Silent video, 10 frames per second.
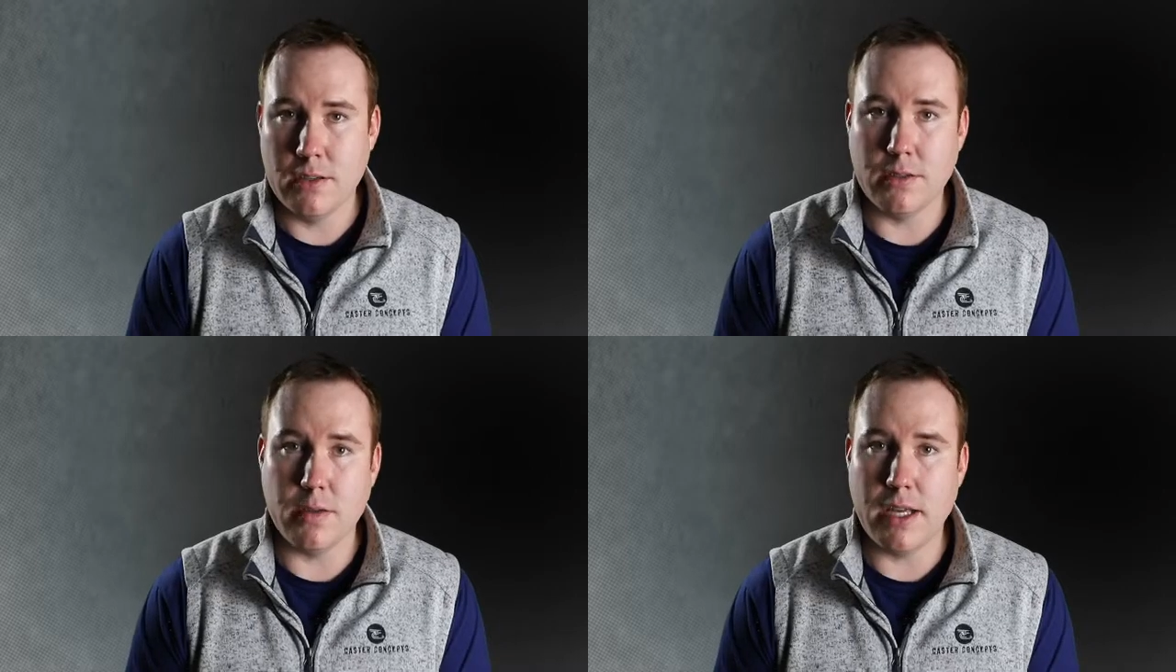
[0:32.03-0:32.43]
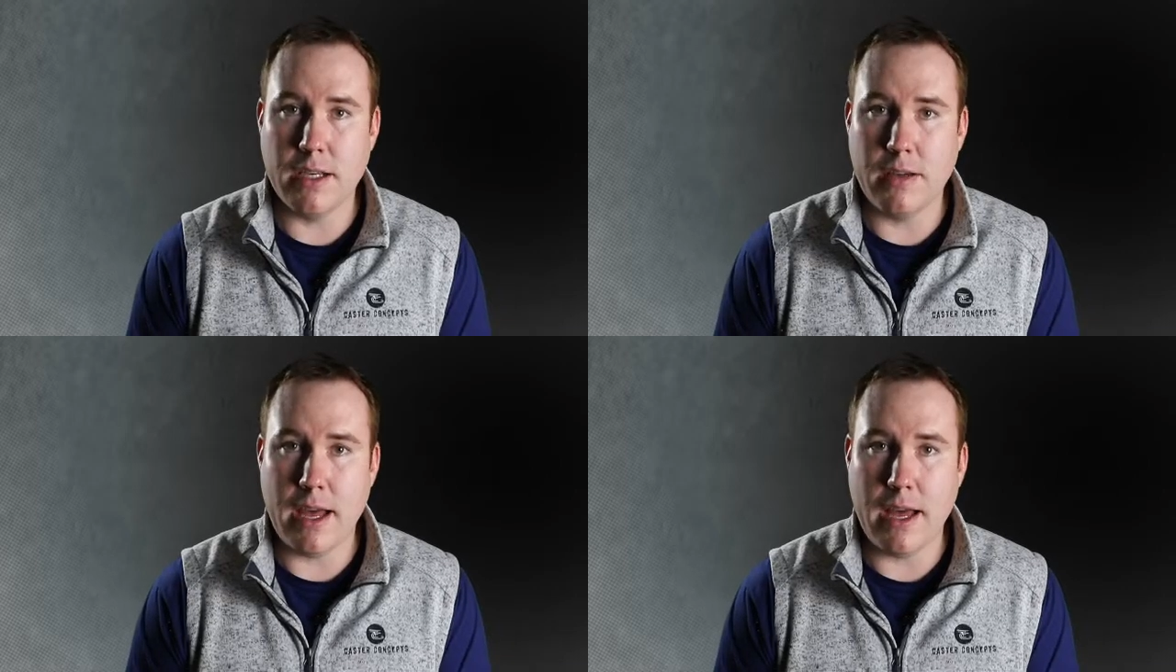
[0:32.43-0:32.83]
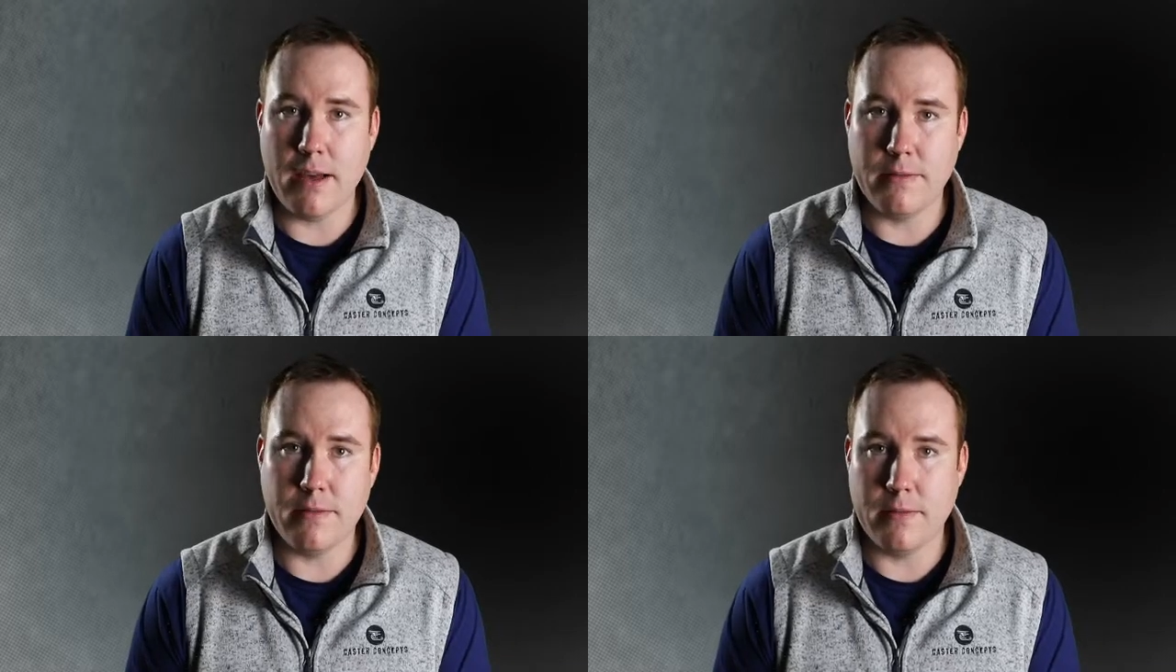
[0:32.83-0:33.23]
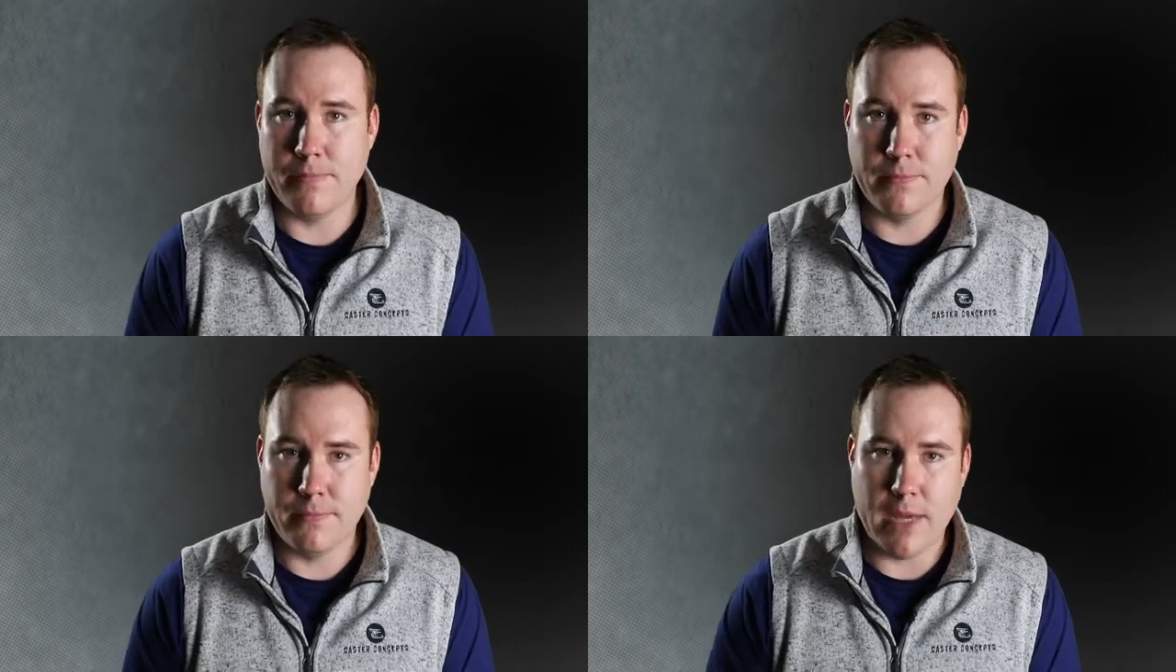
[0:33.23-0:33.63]
So then you have
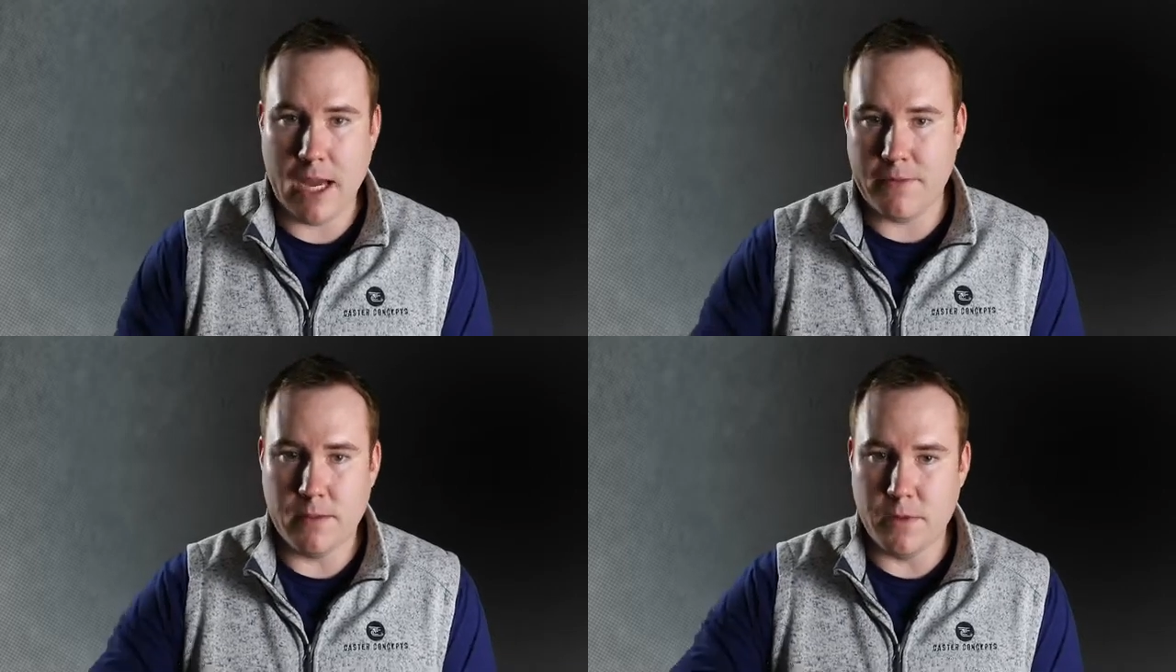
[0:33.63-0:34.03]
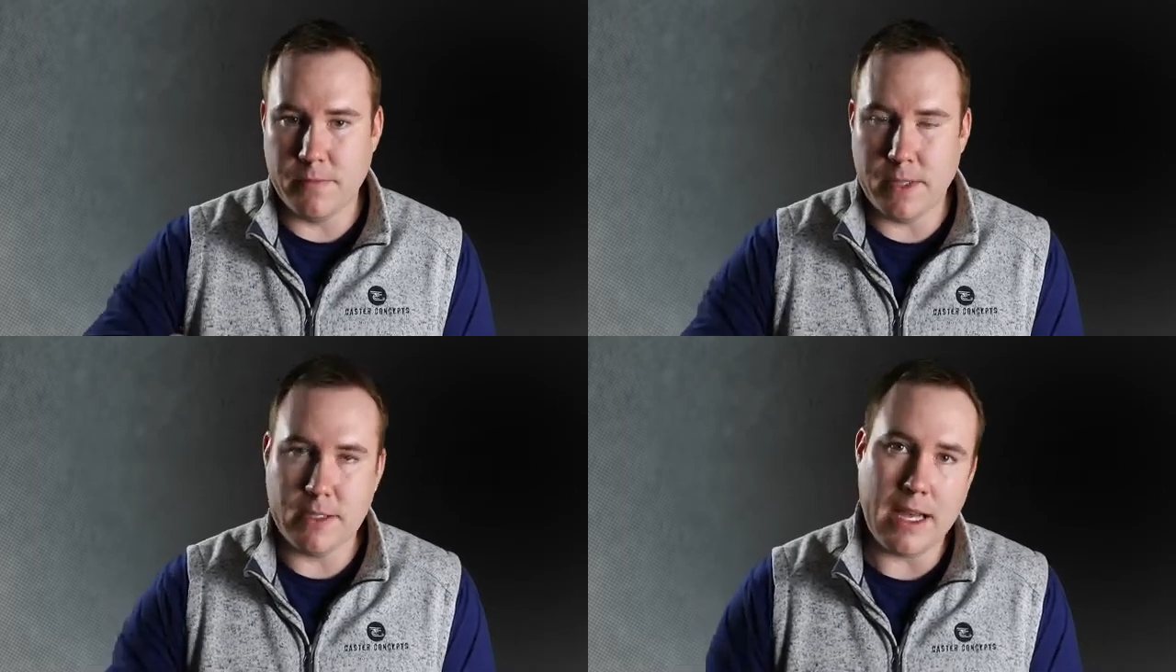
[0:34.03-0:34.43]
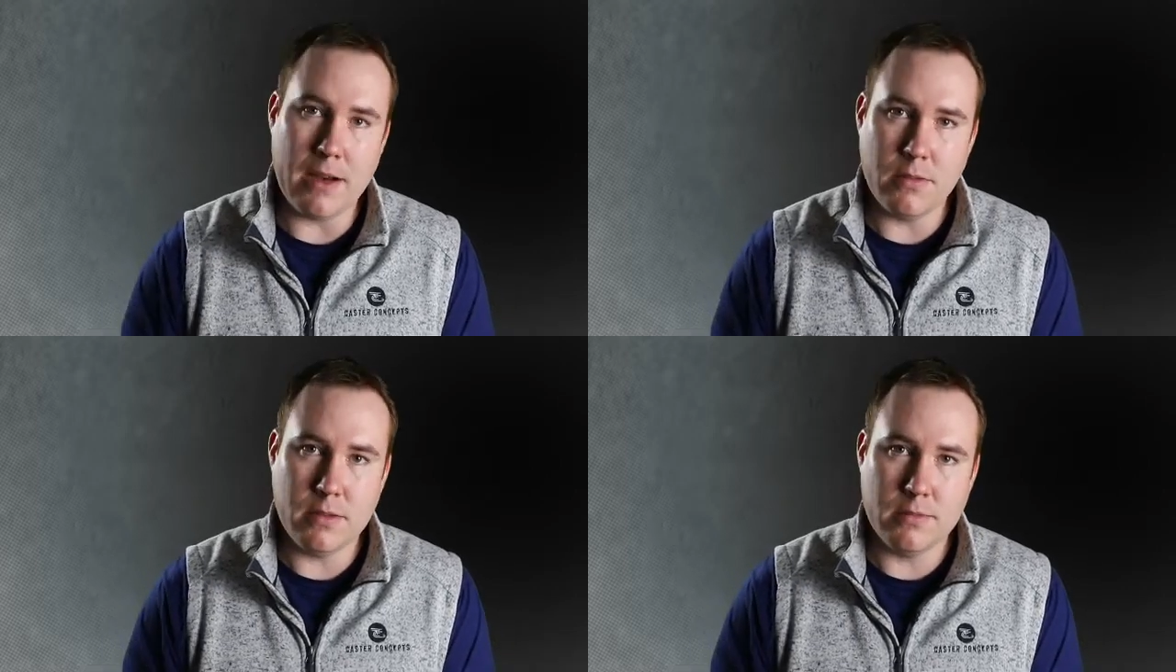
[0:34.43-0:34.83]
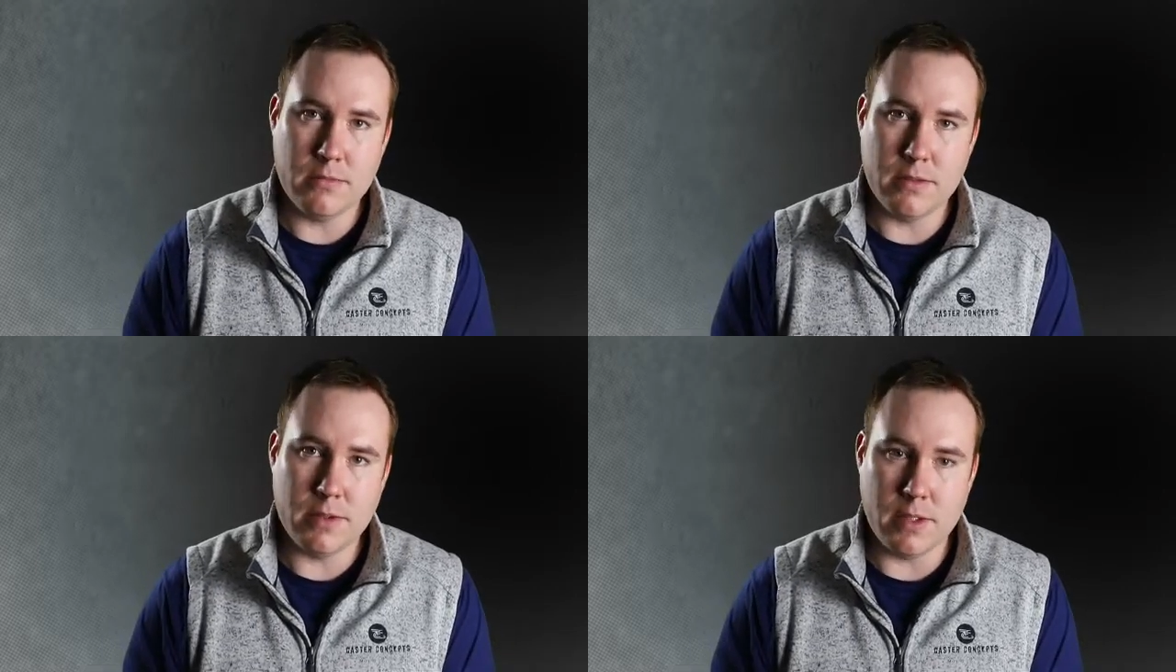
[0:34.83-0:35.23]
half the movement down
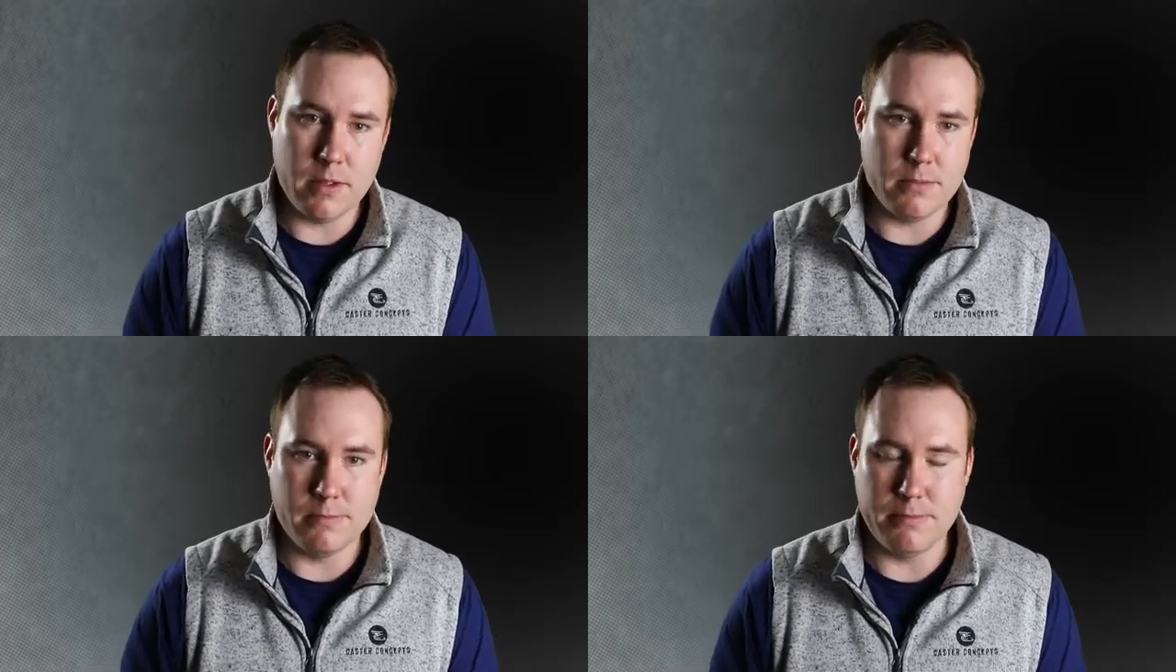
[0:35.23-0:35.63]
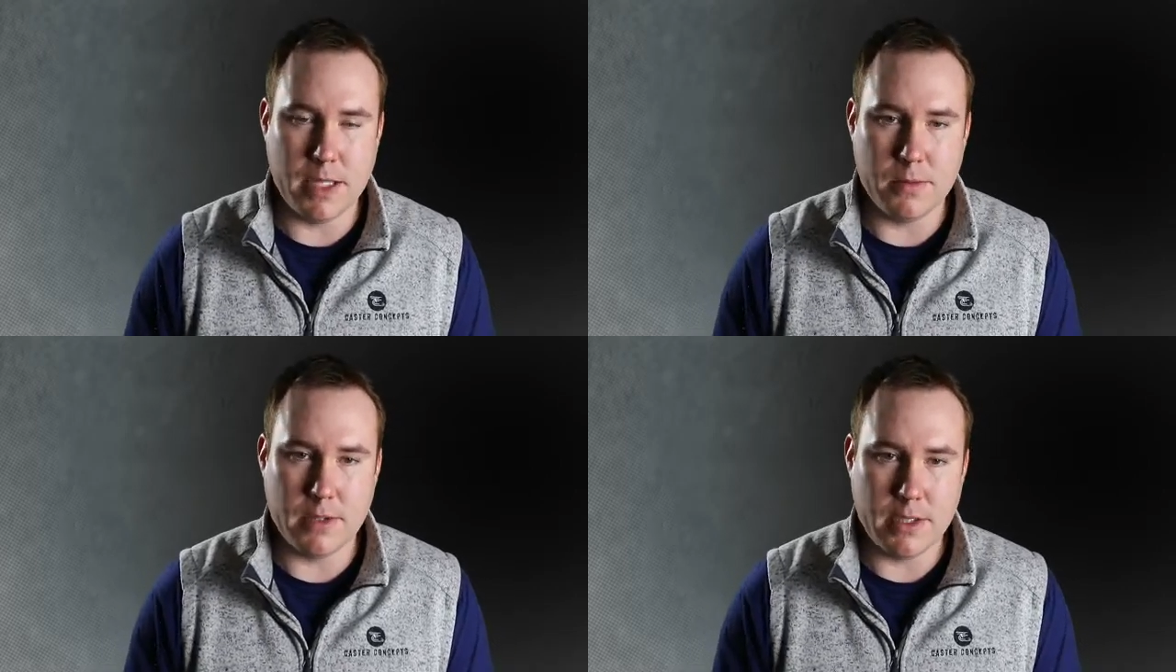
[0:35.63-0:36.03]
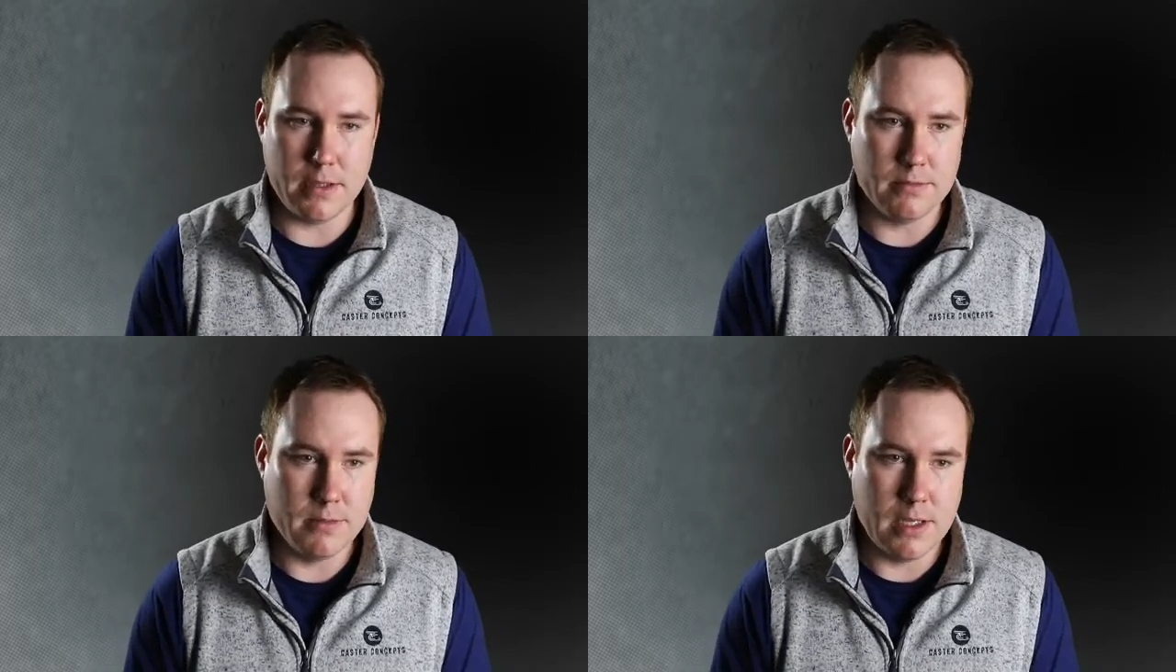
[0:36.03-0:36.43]
to be able to,